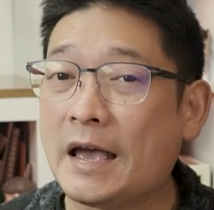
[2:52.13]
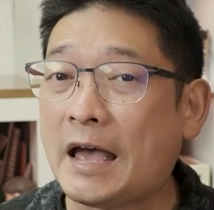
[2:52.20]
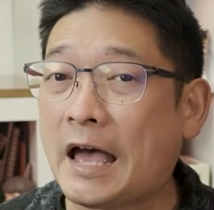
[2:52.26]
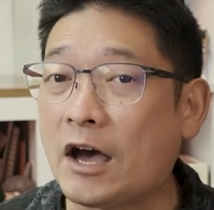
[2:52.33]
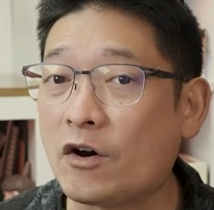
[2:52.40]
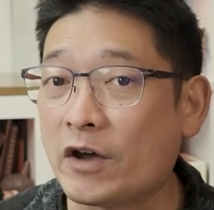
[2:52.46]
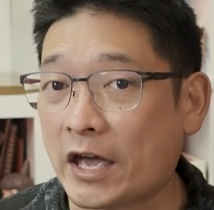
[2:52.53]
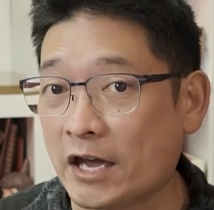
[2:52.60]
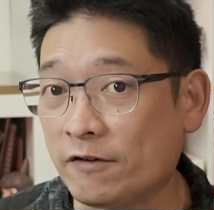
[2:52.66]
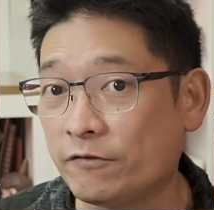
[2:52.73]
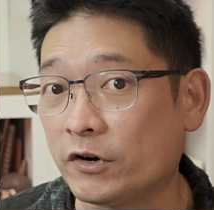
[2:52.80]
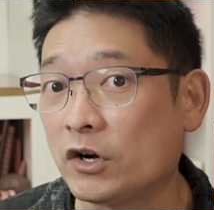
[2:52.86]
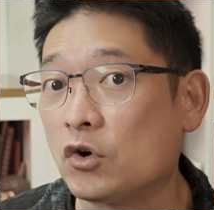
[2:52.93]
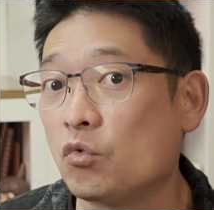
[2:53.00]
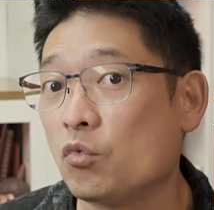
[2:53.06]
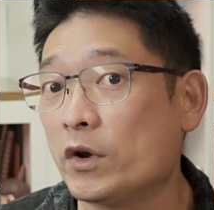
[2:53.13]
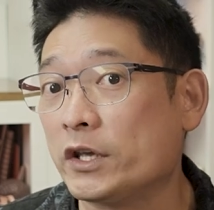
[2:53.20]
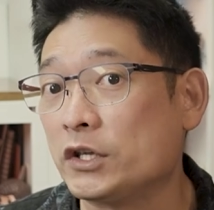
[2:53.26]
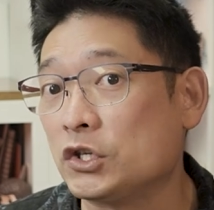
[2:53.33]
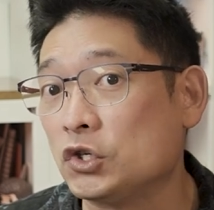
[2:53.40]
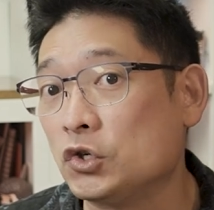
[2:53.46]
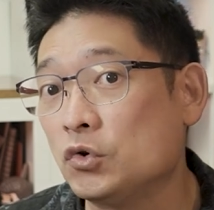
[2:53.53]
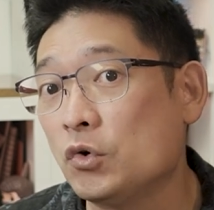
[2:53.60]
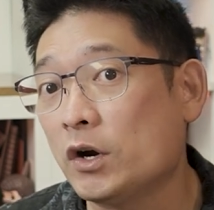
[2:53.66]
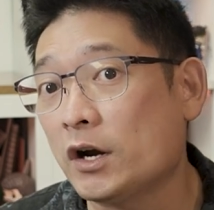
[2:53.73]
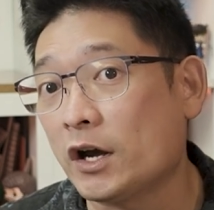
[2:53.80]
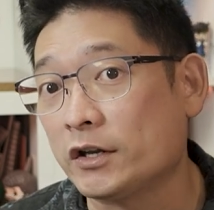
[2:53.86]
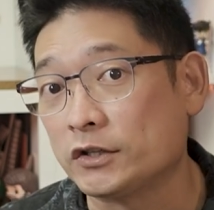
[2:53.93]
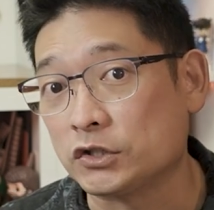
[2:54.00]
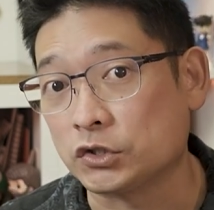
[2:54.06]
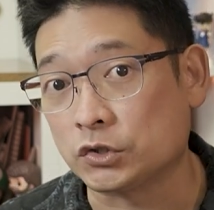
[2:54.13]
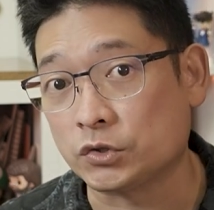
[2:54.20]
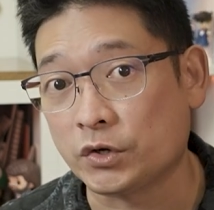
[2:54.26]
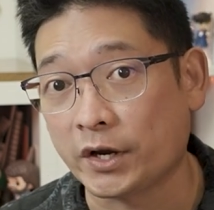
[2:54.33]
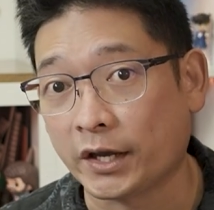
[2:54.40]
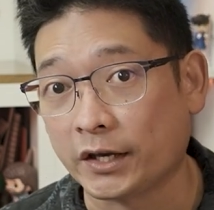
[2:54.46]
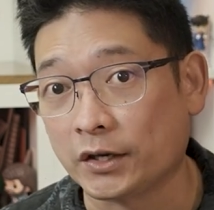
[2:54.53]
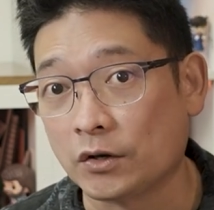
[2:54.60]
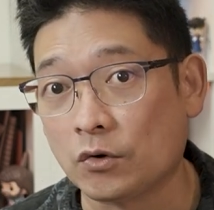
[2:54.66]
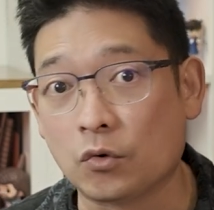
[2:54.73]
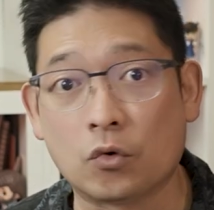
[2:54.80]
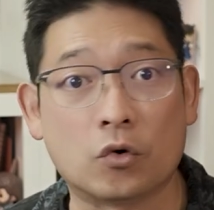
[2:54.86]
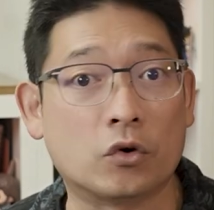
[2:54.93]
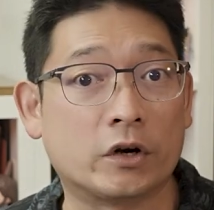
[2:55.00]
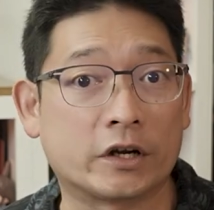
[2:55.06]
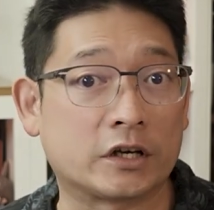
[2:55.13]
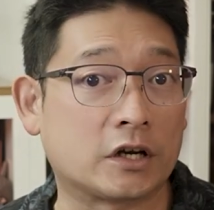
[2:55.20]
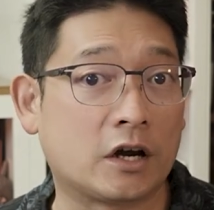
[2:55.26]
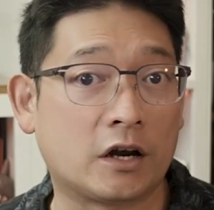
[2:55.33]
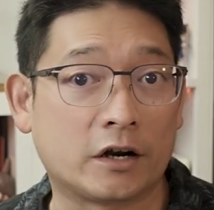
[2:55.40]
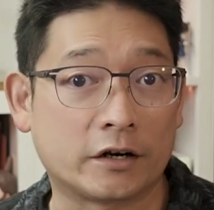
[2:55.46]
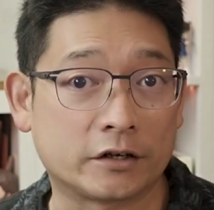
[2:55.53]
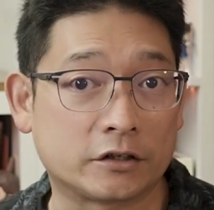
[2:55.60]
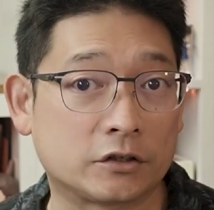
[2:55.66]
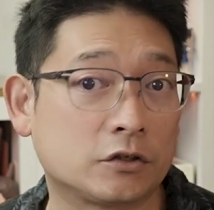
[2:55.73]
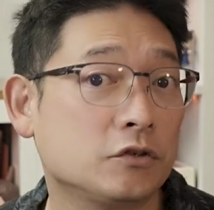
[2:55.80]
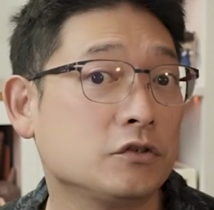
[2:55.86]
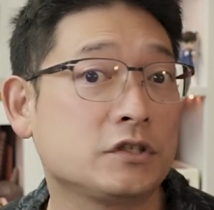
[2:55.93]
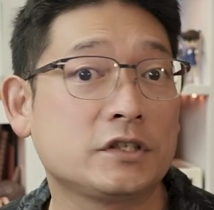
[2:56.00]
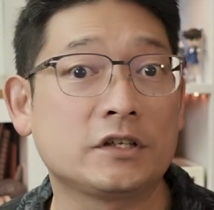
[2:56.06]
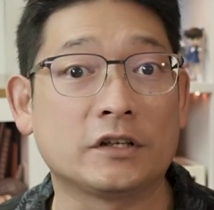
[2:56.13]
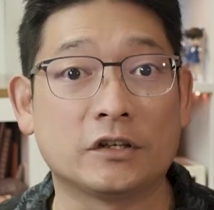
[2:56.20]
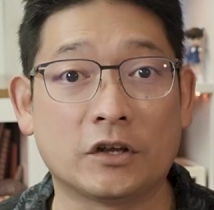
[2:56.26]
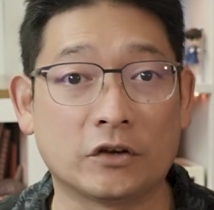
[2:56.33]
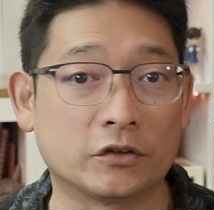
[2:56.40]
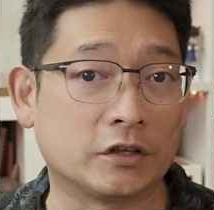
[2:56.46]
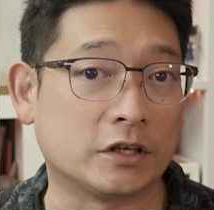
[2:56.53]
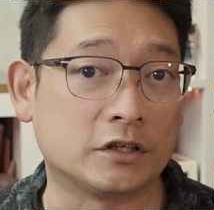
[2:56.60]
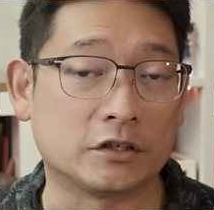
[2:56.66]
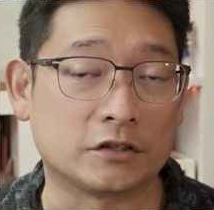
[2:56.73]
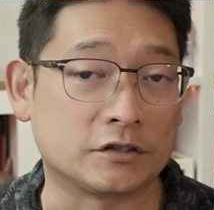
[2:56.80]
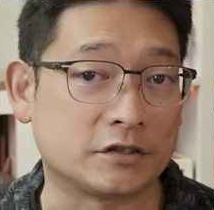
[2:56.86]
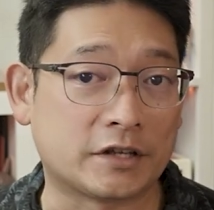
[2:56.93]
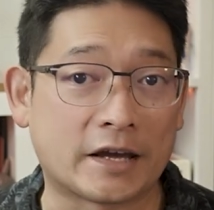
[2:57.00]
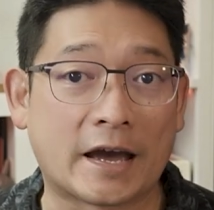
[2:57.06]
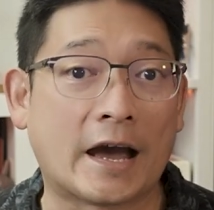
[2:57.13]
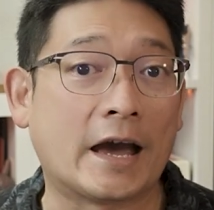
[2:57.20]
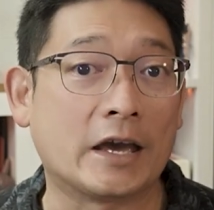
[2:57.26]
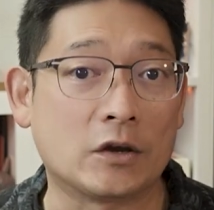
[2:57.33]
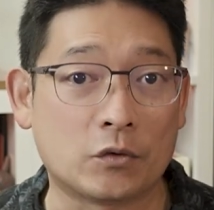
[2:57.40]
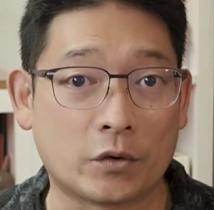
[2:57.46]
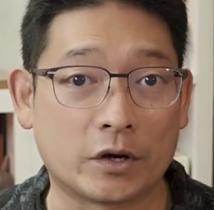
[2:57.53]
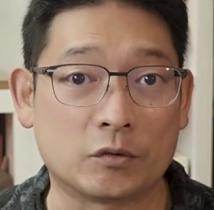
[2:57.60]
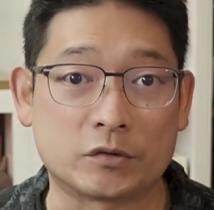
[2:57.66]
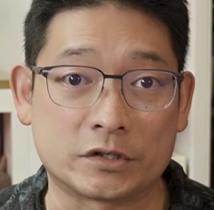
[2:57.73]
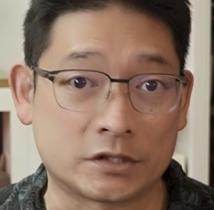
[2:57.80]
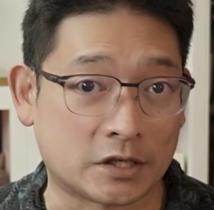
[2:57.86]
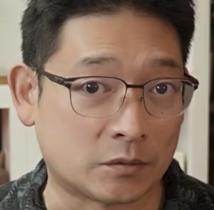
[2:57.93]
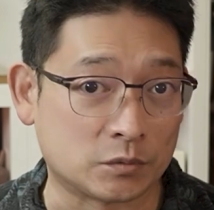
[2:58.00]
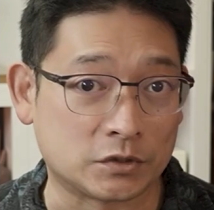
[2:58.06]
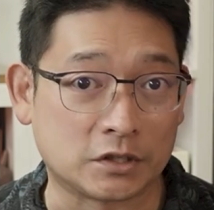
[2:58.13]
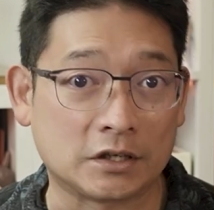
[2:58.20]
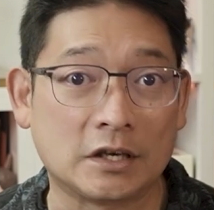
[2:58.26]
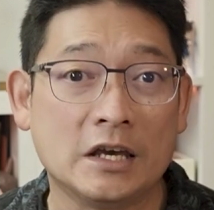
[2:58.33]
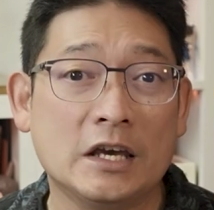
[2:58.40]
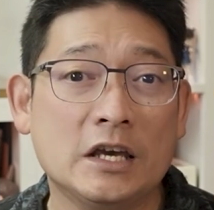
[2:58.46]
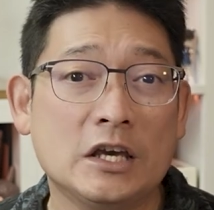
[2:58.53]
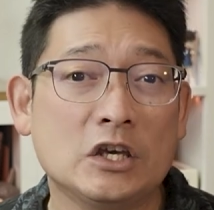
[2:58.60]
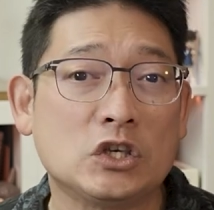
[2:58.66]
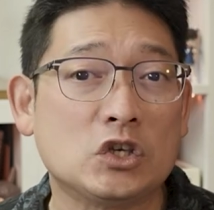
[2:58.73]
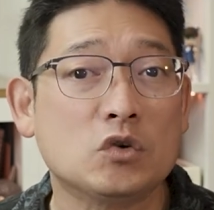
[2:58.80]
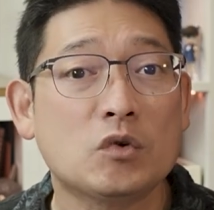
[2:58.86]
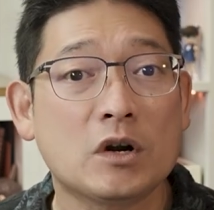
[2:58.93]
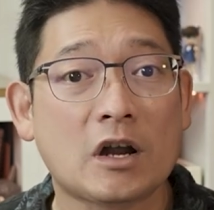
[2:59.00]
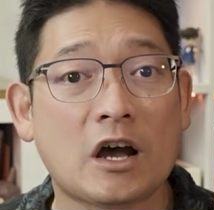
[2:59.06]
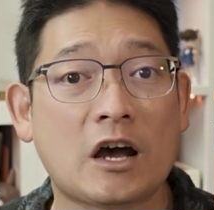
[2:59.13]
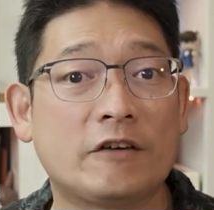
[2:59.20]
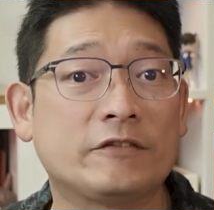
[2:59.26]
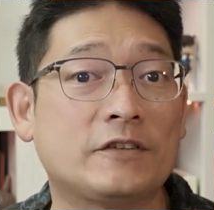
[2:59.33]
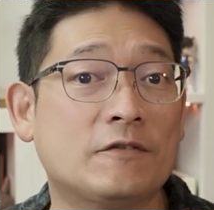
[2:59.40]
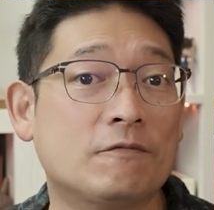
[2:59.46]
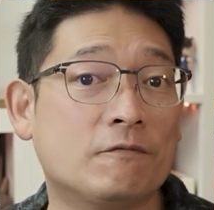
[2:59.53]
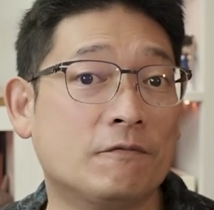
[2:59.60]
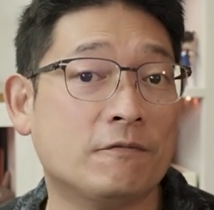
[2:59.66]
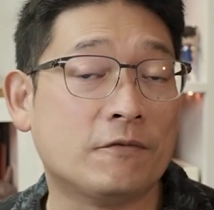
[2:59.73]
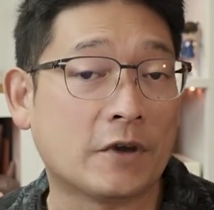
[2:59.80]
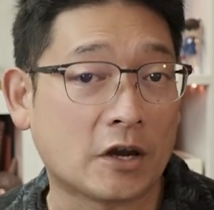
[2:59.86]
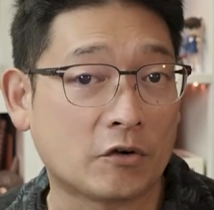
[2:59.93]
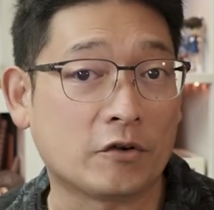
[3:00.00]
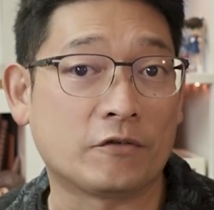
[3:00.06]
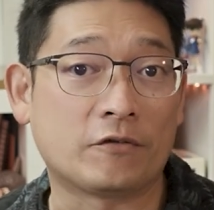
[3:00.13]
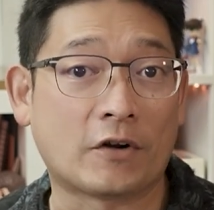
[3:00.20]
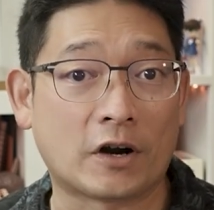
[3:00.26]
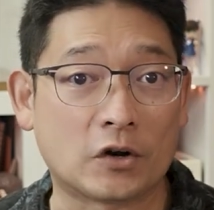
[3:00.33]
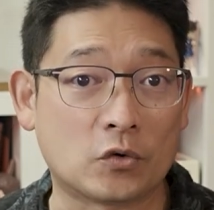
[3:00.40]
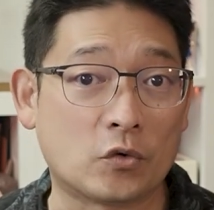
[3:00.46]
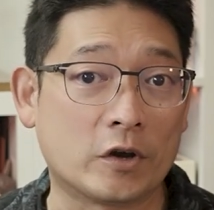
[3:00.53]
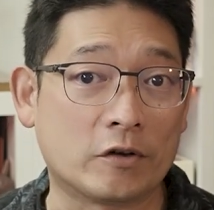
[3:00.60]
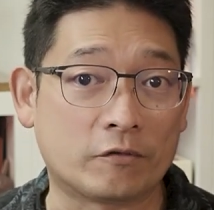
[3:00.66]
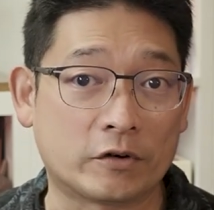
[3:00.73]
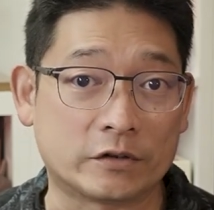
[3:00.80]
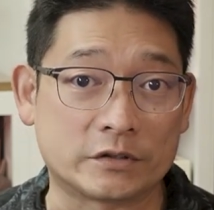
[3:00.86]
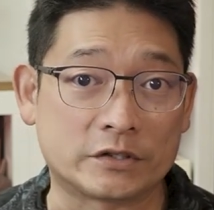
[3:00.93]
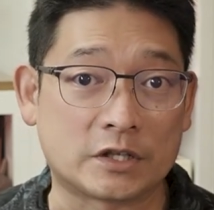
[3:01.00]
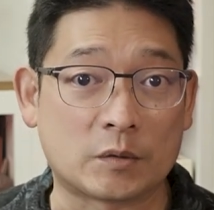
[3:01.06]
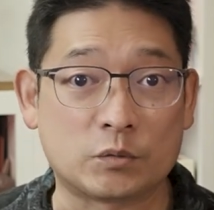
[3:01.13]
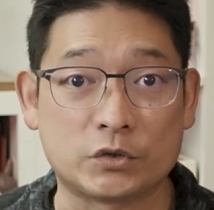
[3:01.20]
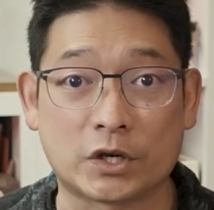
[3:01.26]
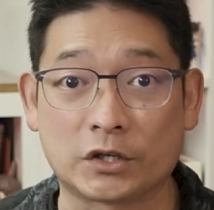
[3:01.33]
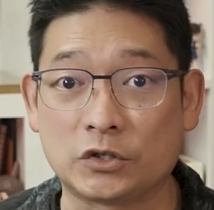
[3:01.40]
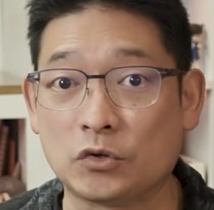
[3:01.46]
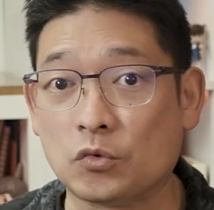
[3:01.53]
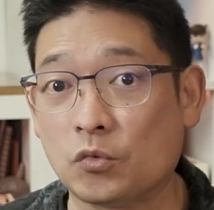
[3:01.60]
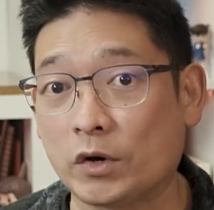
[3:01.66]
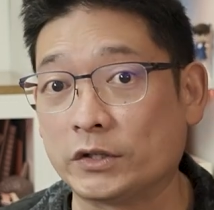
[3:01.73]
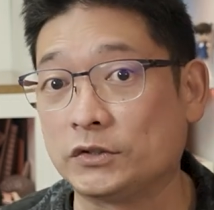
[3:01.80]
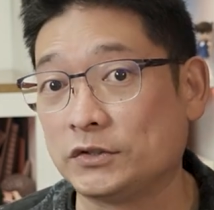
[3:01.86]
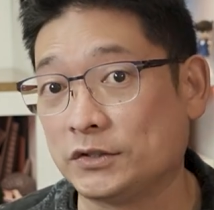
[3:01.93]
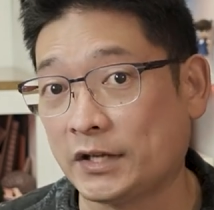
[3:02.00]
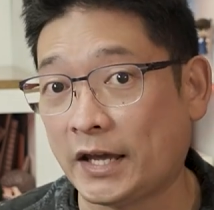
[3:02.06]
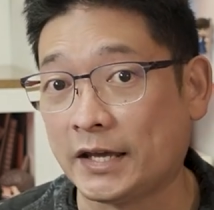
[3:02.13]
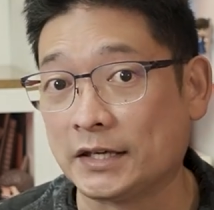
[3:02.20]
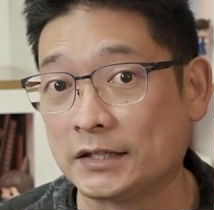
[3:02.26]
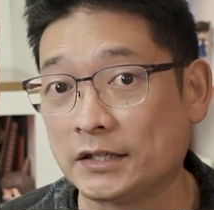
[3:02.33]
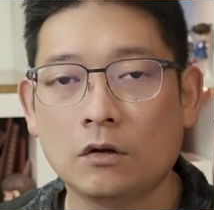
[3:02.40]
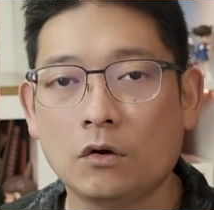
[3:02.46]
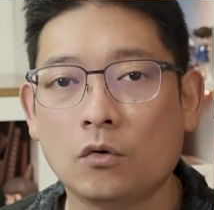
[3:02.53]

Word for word: However, when you are on a train or a car cruising along the interstate highway or something, you are often very far away from the subject you want to take.